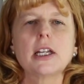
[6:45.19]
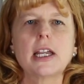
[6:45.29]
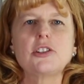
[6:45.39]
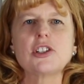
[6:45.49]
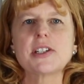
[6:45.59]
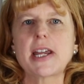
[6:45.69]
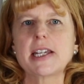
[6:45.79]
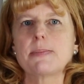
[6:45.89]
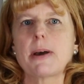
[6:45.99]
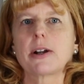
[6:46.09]
It just
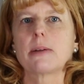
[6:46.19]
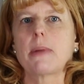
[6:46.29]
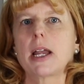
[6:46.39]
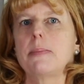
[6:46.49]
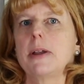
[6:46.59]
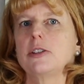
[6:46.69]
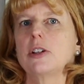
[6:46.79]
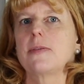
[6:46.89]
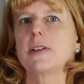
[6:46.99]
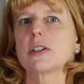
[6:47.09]
tastes better, in my
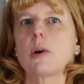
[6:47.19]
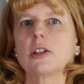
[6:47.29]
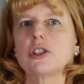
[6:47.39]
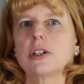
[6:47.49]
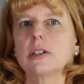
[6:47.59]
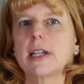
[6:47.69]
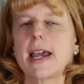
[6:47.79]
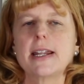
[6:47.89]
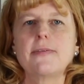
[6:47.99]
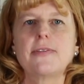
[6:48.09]
opinion, if it's well chilled,
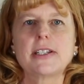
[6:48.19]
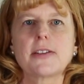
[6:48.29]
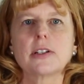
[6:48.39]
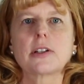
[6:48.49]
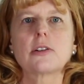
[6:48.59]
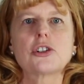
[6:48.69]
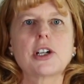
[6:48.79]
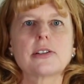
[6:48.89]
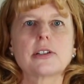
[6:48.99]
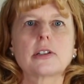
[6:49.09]
and it fits in the little
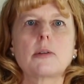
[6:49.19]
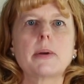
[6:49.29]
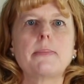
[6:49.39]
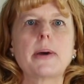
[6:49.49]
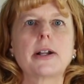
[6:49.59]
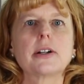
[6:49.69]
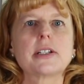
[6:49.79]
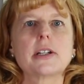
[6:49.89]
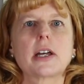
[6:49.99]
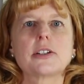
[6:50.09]
shells a little bit better.
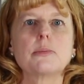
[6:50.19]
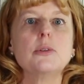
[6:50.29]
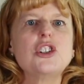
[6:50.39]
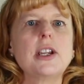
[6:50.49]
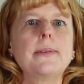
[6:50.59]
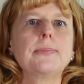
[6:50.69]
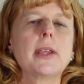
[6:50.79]
It's not so mushy.